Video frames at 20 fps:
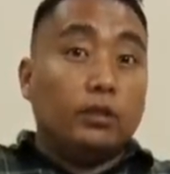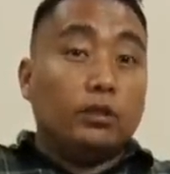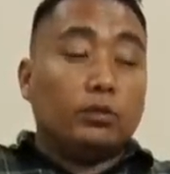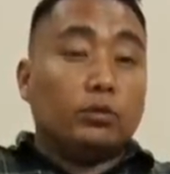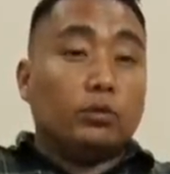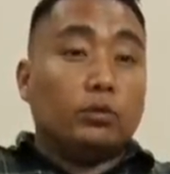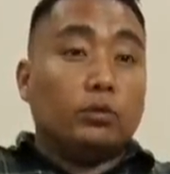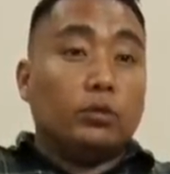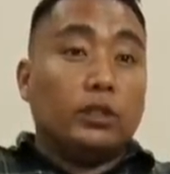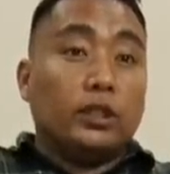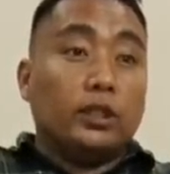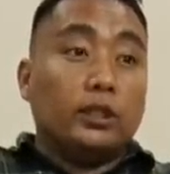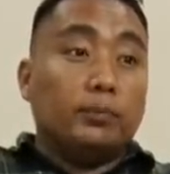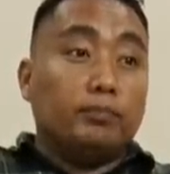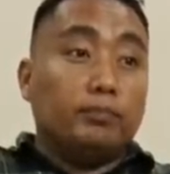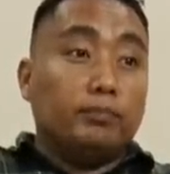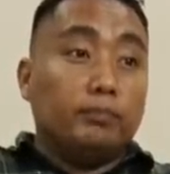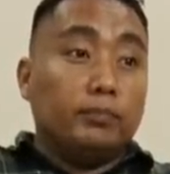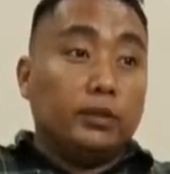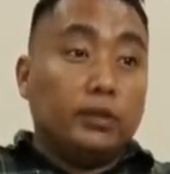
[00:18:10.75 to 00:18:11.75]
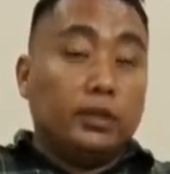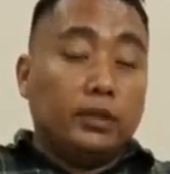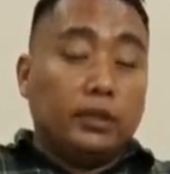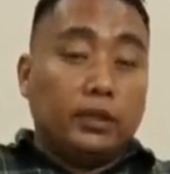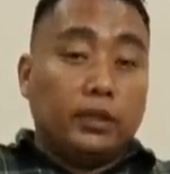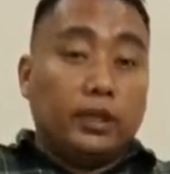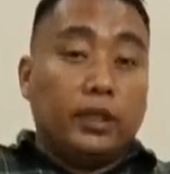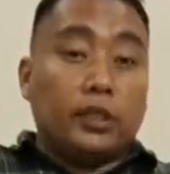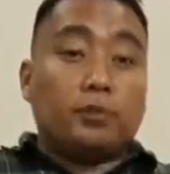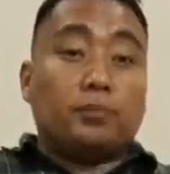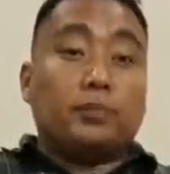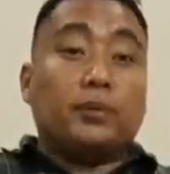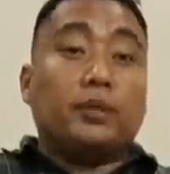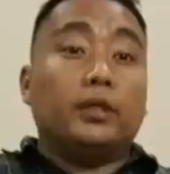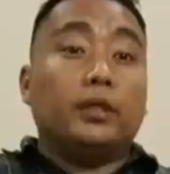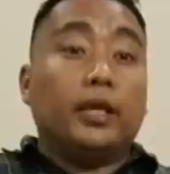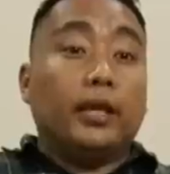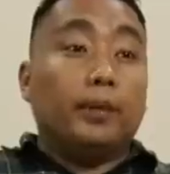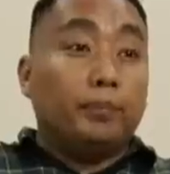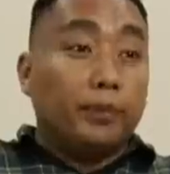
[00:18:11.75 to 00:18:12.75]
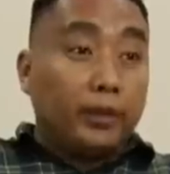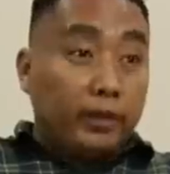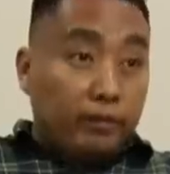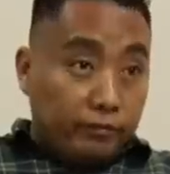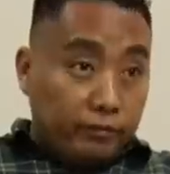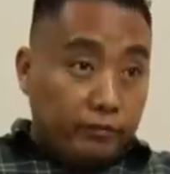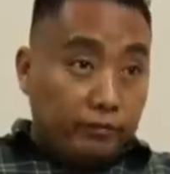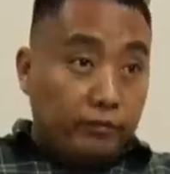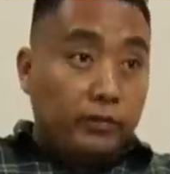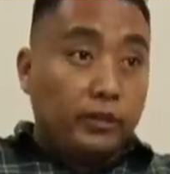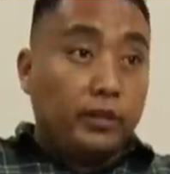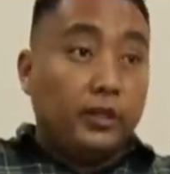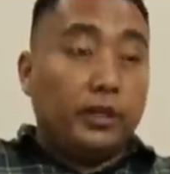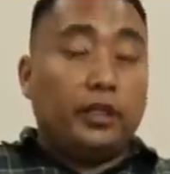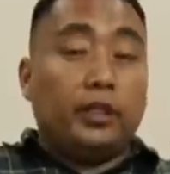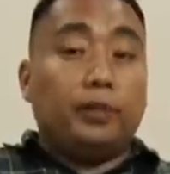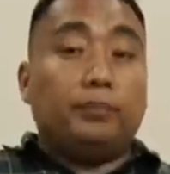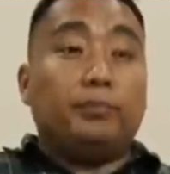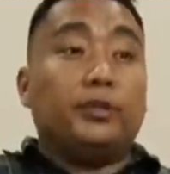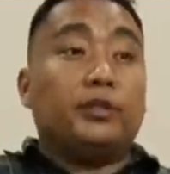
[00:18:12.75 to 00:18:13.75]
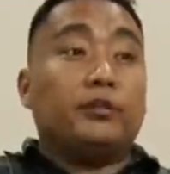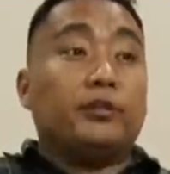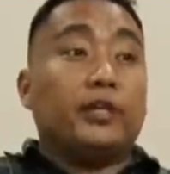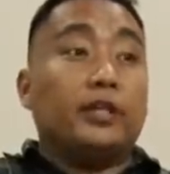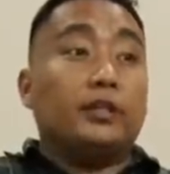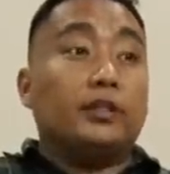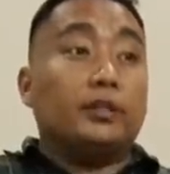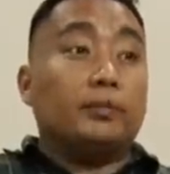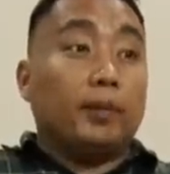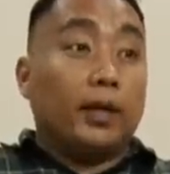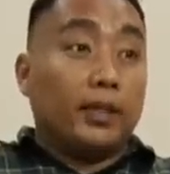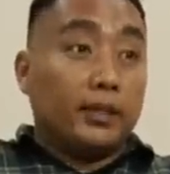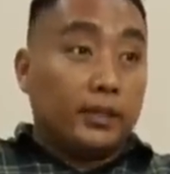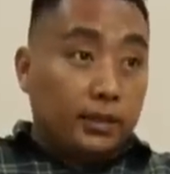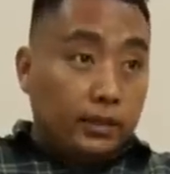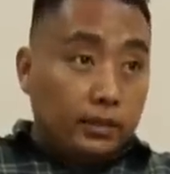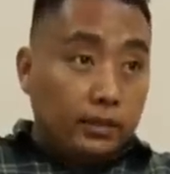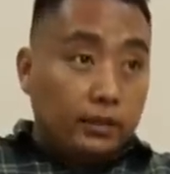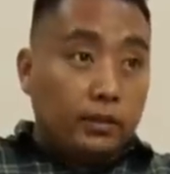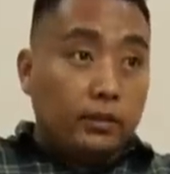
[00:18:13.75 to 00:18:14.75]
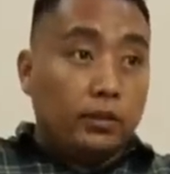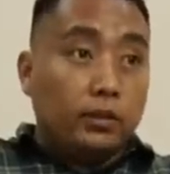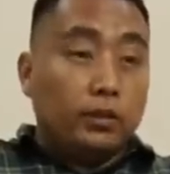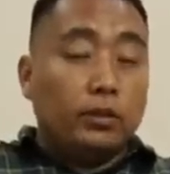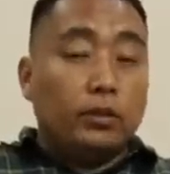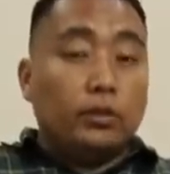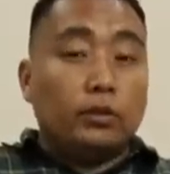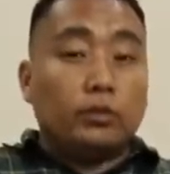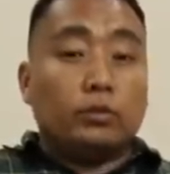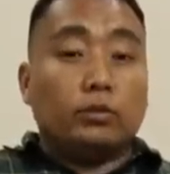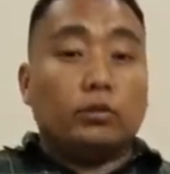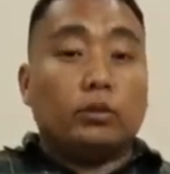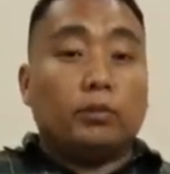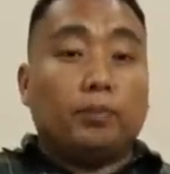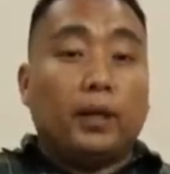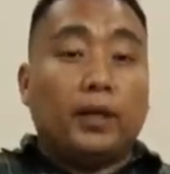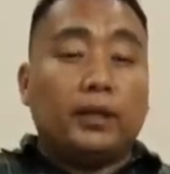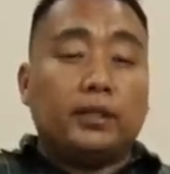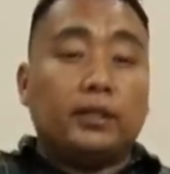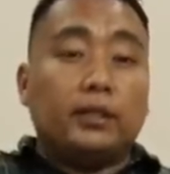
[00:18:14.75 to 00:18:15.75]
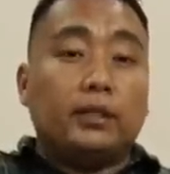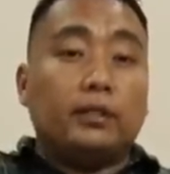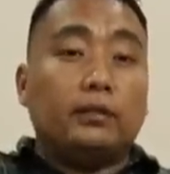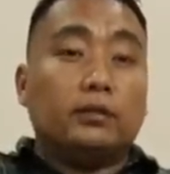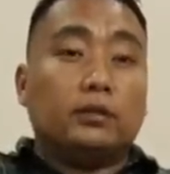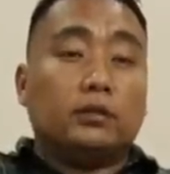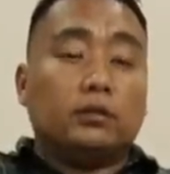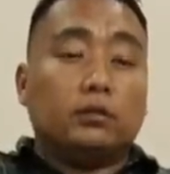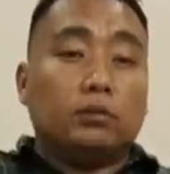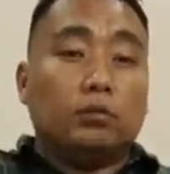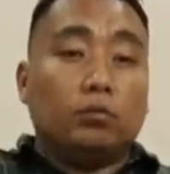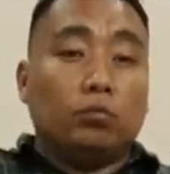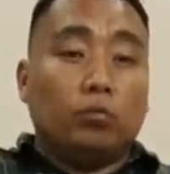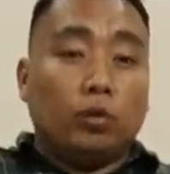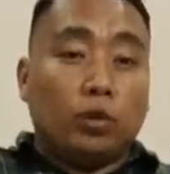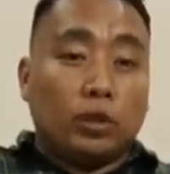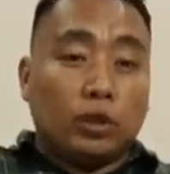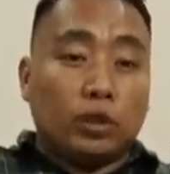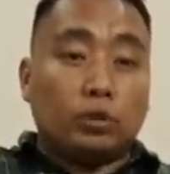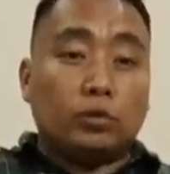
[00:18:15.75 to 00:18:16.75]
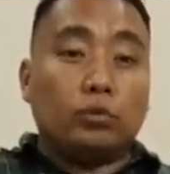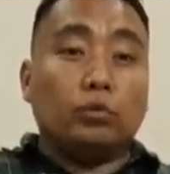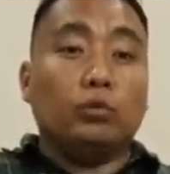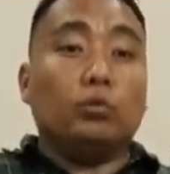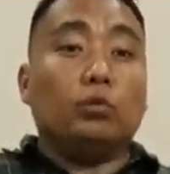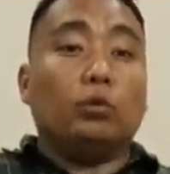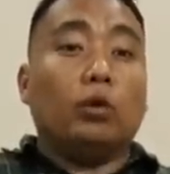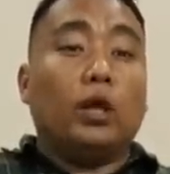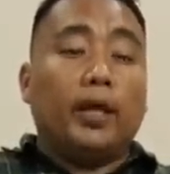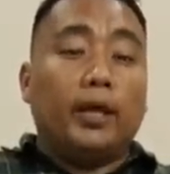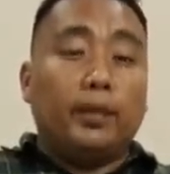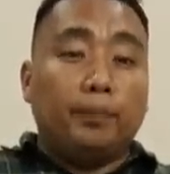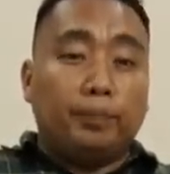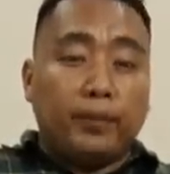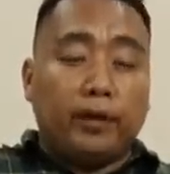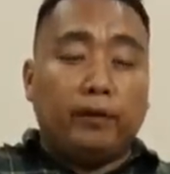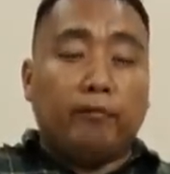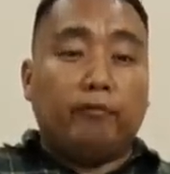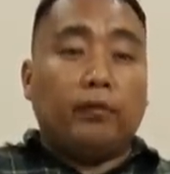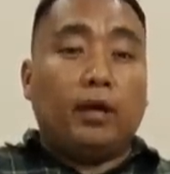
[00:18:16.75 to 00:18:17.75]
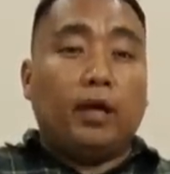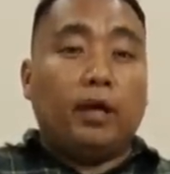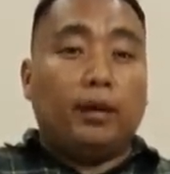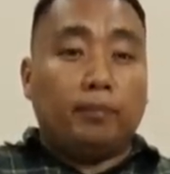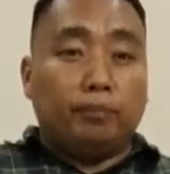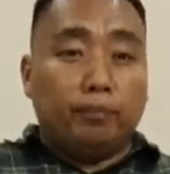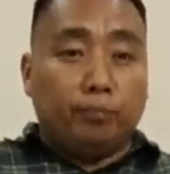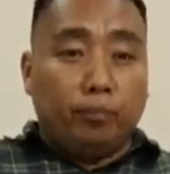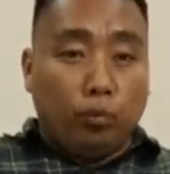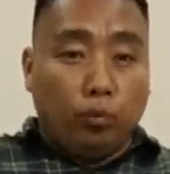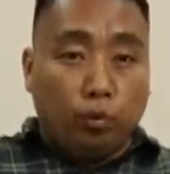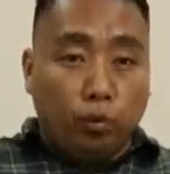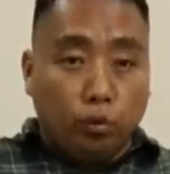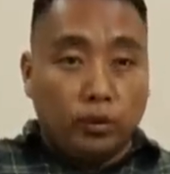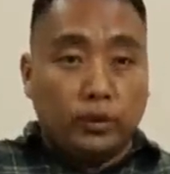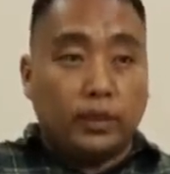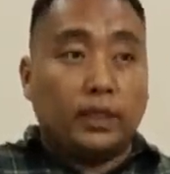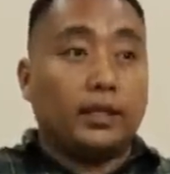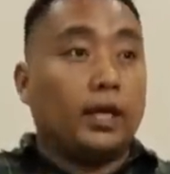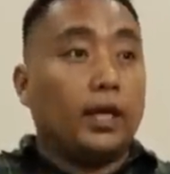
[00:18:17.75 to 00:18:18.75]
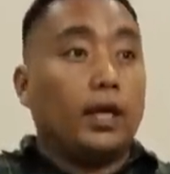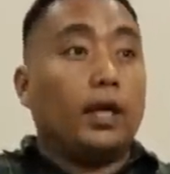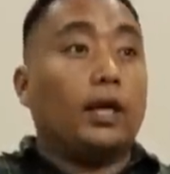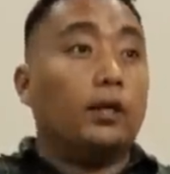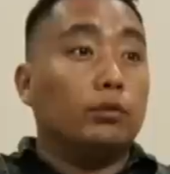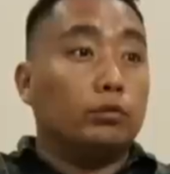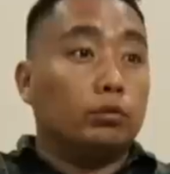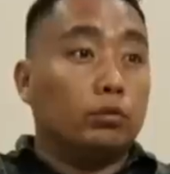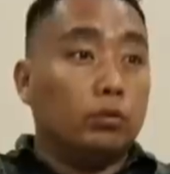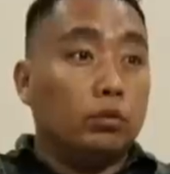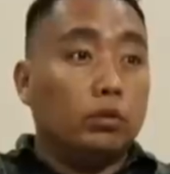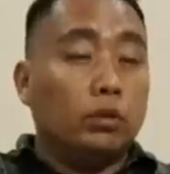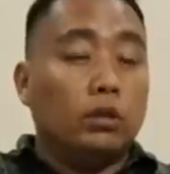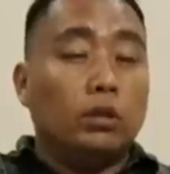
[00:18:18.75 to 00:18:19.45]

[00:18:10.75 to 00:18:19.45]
So he, as per the NPF, he betrayed the party. So the party workers who NPF la khun te thaka khan do